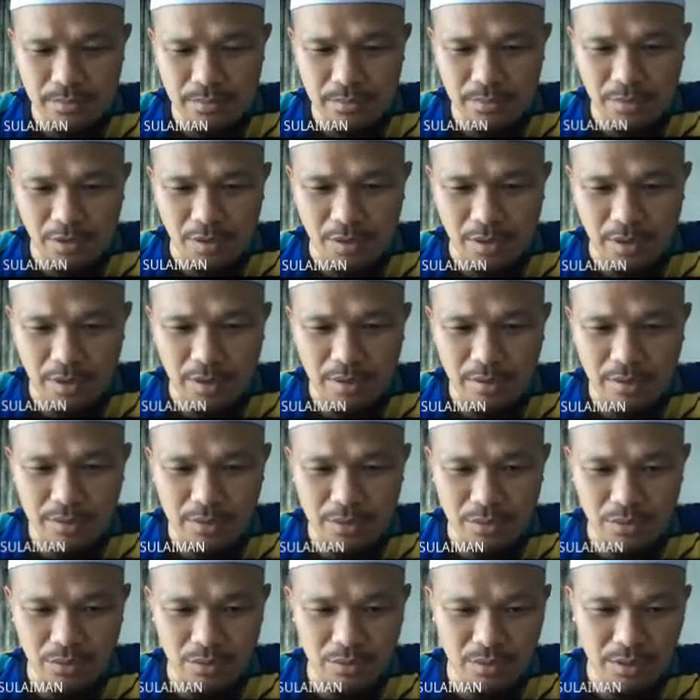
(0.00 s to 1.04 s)
Okay,
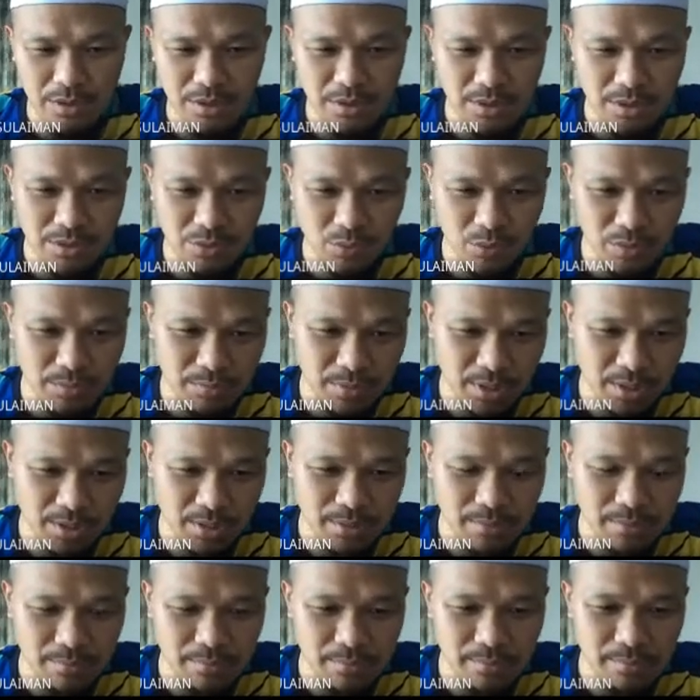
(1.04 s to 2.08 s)
so this is swing
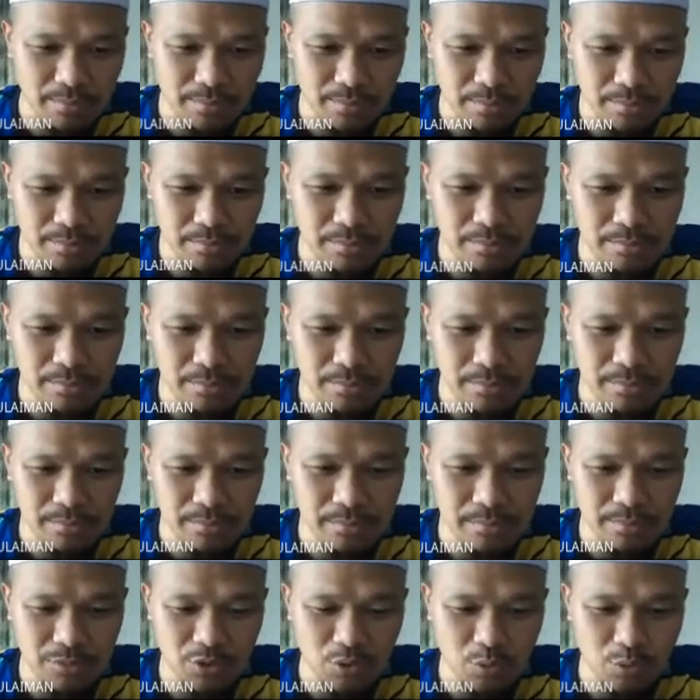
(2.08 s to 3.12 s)
bus.
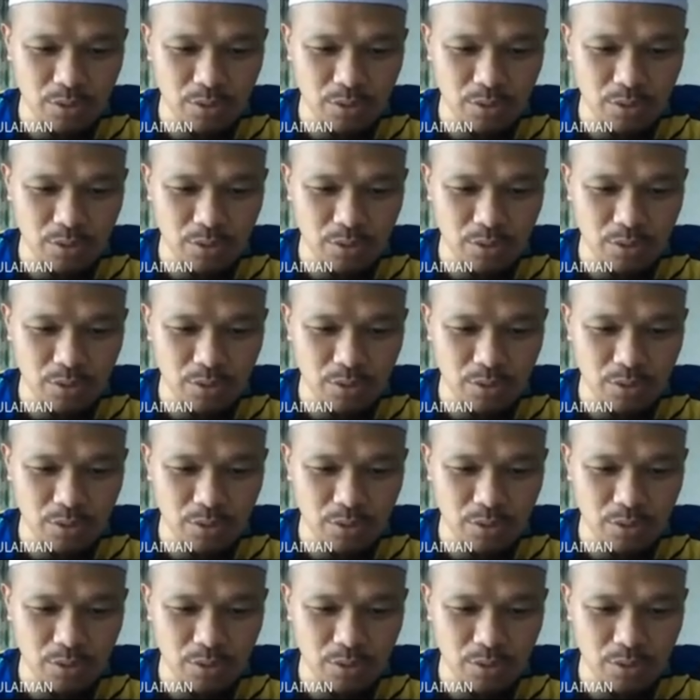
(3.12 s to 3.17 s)
So